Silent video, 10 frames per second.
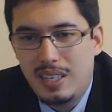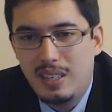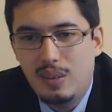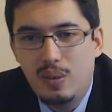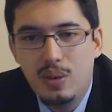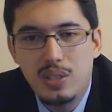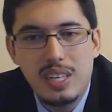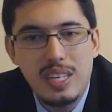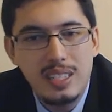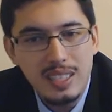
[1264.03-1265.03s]
and
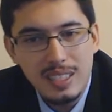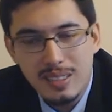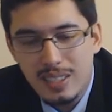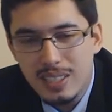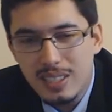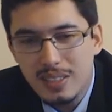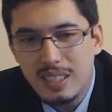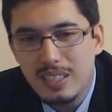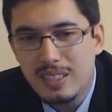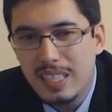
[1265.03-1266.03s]
unfortunately he didn't quite do
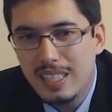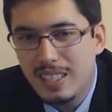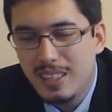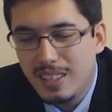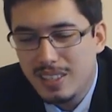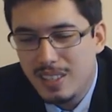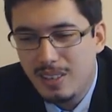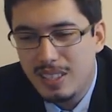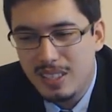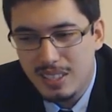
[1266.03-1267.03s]
it in the last
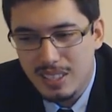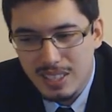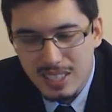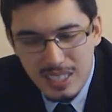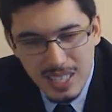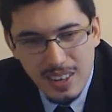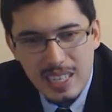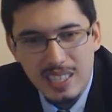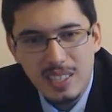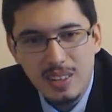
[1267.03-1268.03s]
corner. Just a
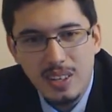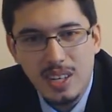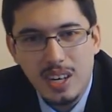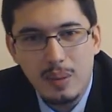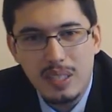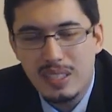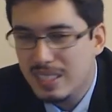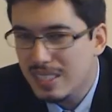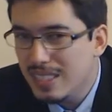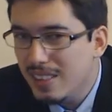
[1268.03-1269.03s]
slight lock-up,
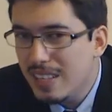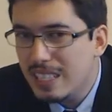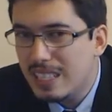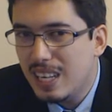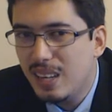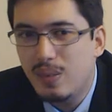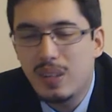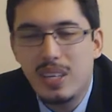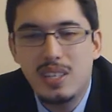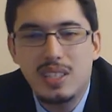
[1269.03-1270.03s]
slight gap
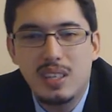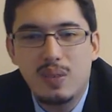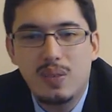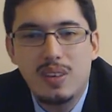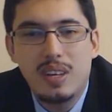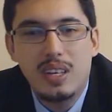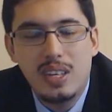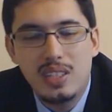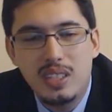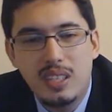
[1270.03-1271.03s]
for Hinchcliffe, and
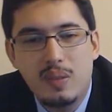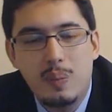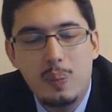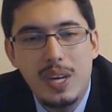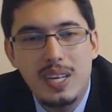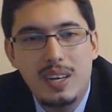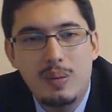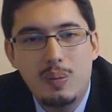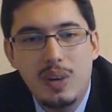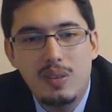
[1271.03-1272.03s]
Hinchcliffe bit
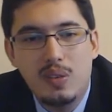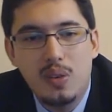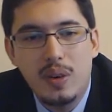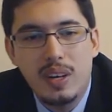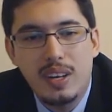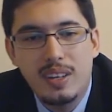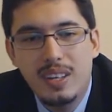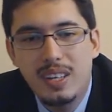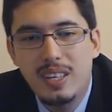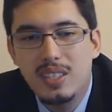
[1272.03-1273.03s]
and went through it
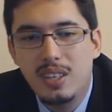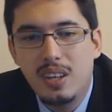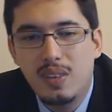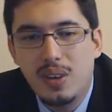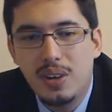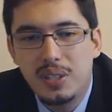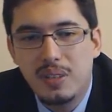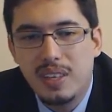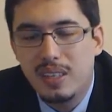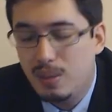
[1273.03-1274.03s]
and took
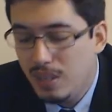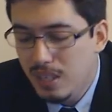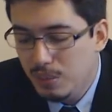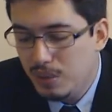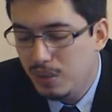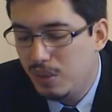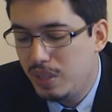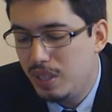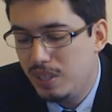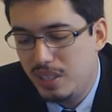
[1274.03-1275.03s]
advantage of that. Great move
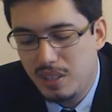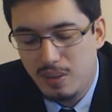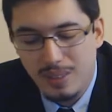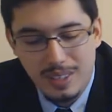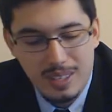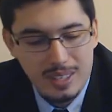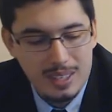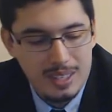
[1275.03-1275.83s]
on Hinchcliffe, and